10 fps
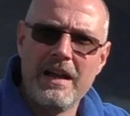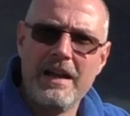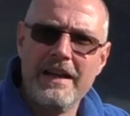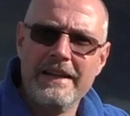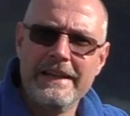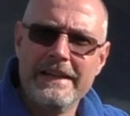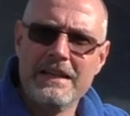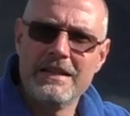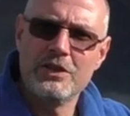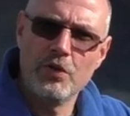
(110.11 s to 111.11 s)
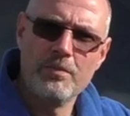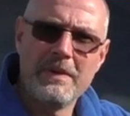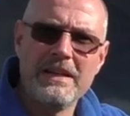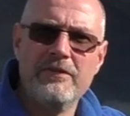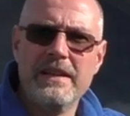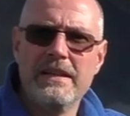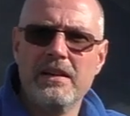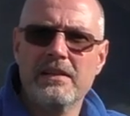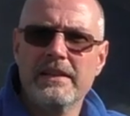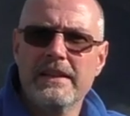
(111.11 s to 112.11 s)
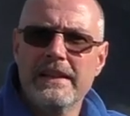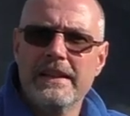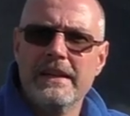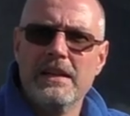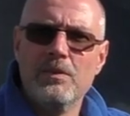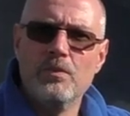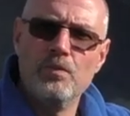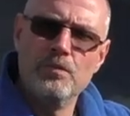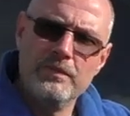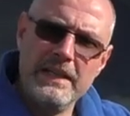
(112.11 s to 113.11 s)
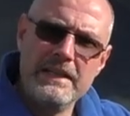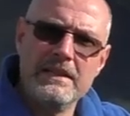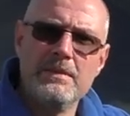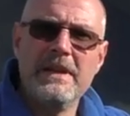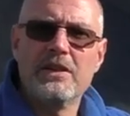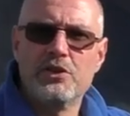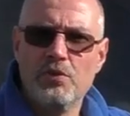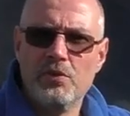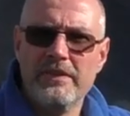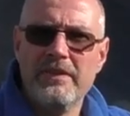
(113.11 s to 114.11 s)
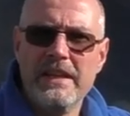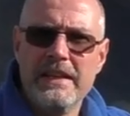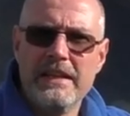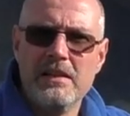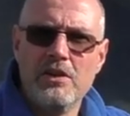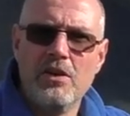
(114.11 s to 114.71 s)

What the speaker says: I sold my Defender, needed a bigger touring vehicle